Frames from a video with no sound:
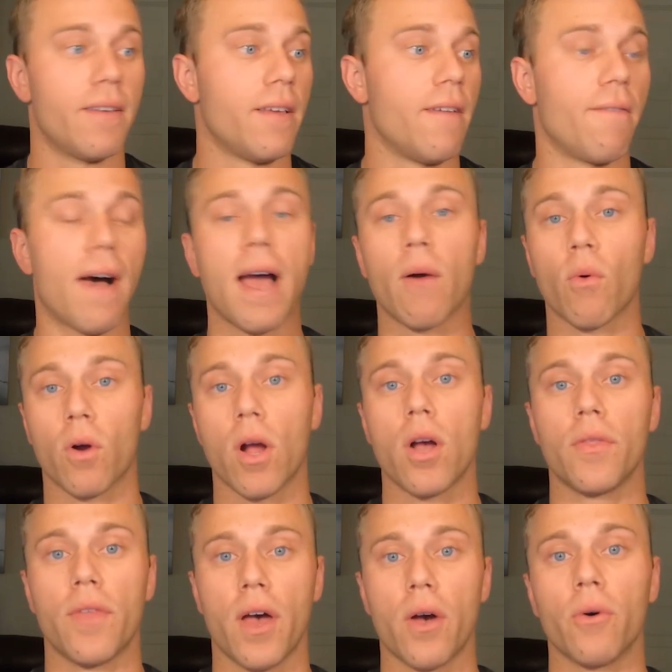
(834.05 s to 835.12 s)
if I
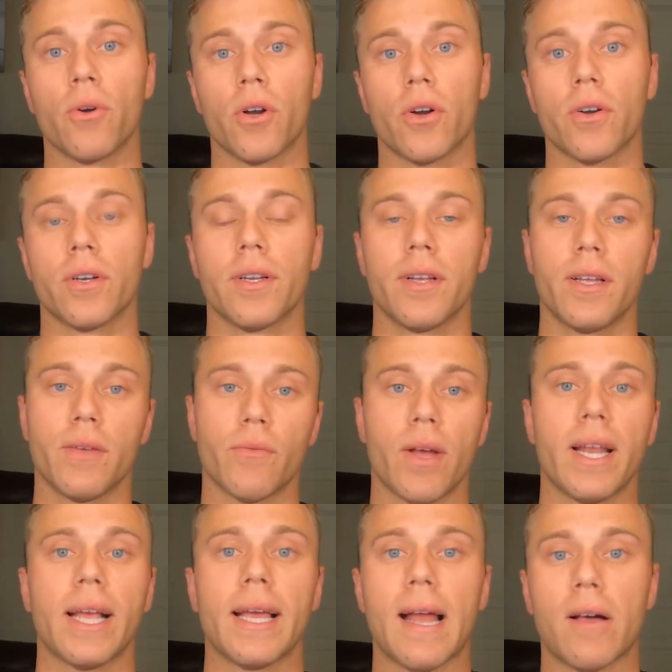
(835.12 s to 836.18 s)
were the owner
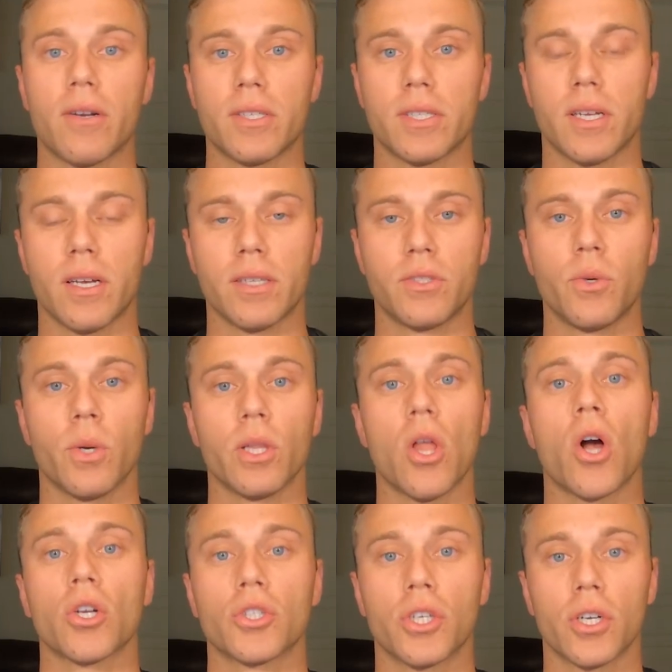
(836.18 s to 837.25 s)
renting it out to a
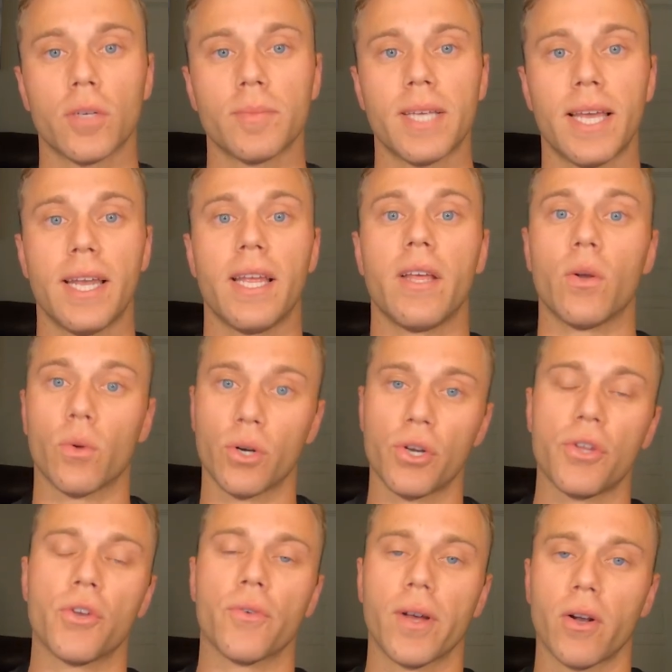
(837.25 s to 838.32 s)
long-term tenant in order
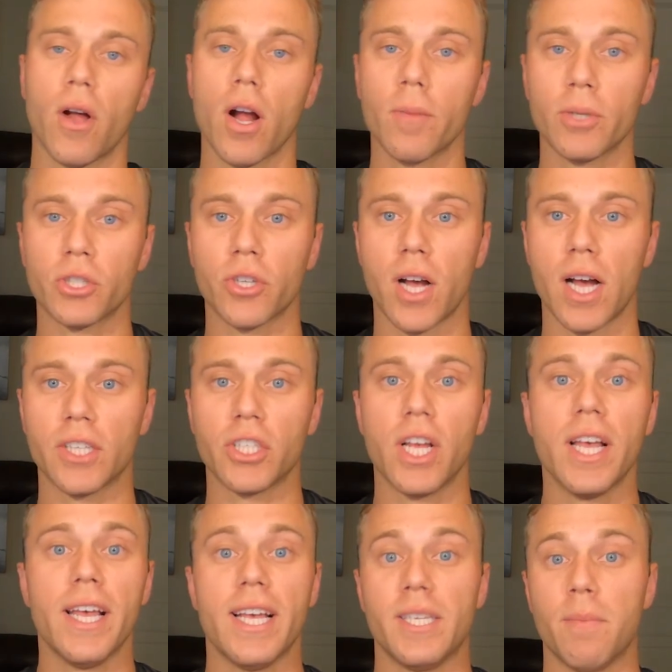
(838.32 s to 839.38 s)
to do rental arbitrage
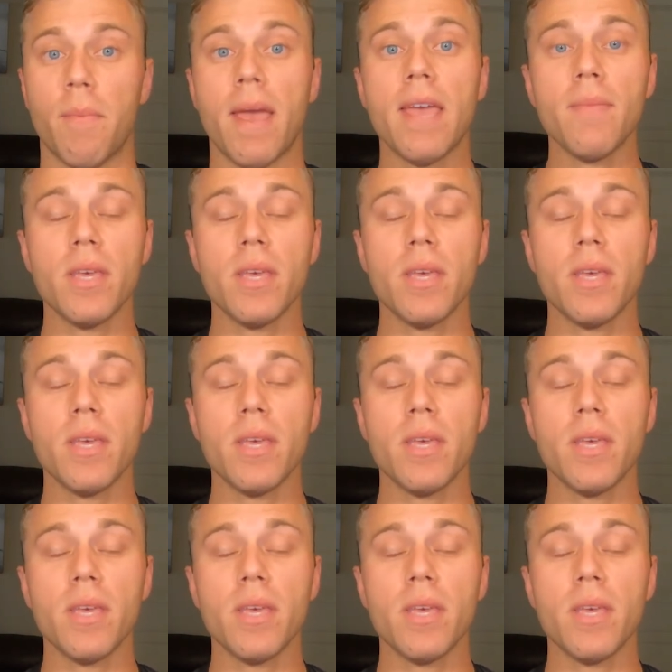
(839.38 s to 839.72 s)
is maybe